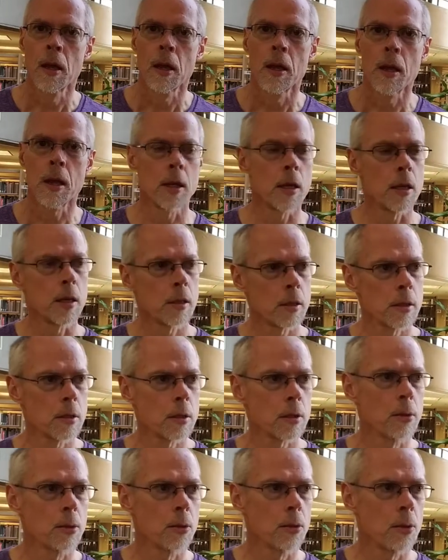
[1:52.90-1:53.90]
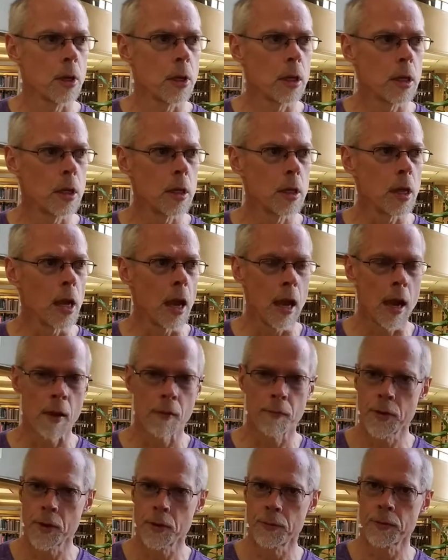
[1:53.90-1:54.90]
And we
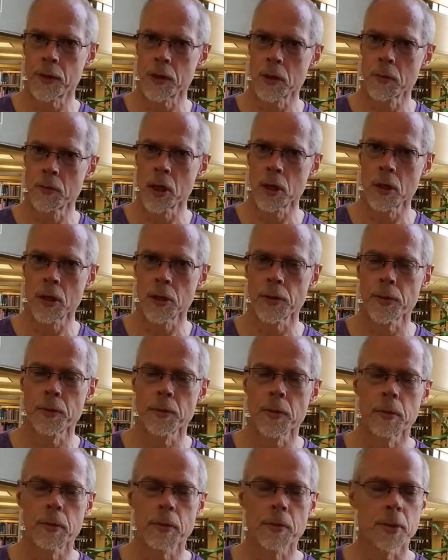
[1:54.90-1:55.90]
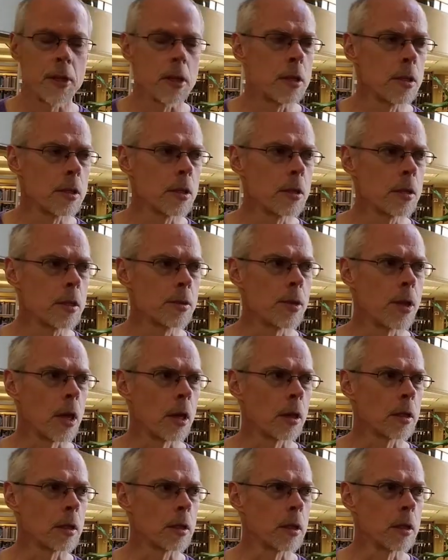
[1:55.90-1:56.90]
have the fundamental thesis
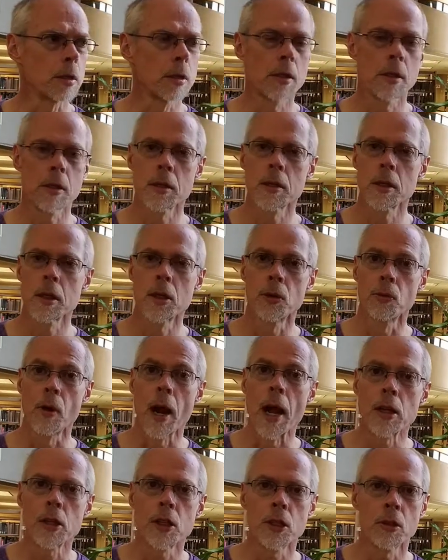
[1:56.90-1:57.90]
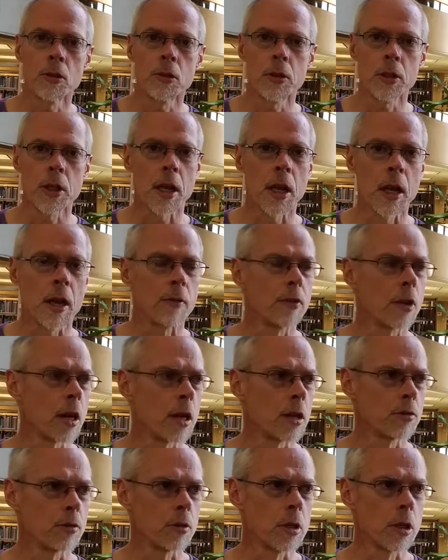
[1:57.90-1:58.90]
that it's irrational to have
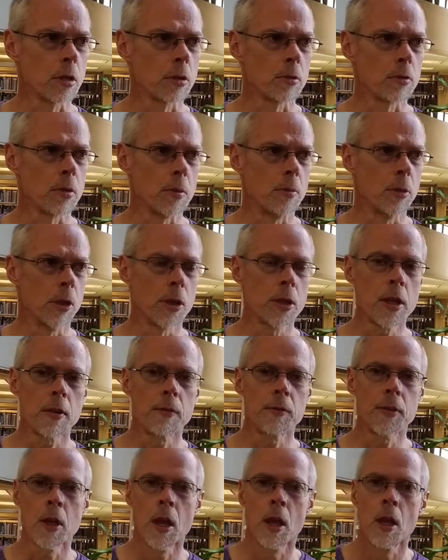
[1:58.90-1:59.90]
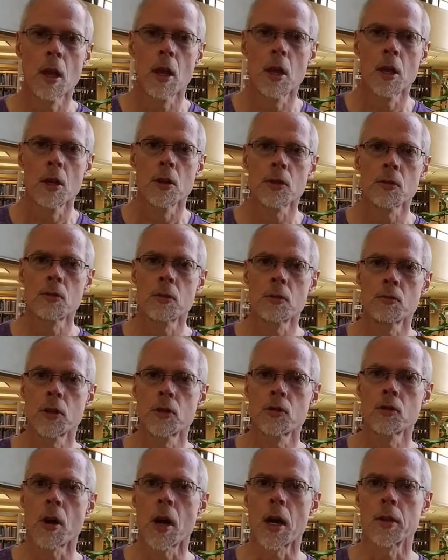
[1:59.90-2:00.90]
contradictory beliefs. So when we
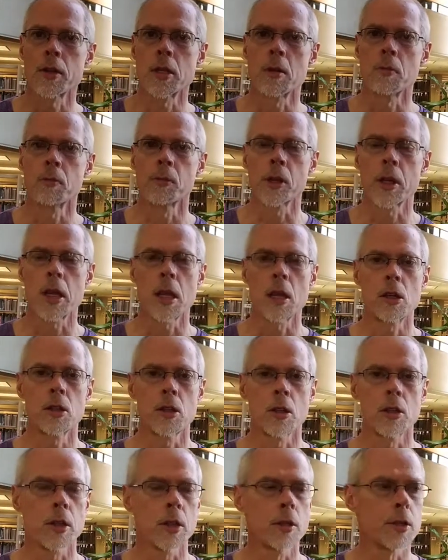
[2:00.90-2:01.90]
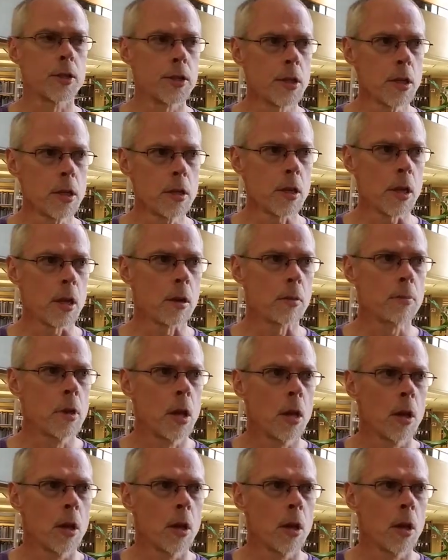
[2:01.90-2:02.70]
draw out the implications and see them,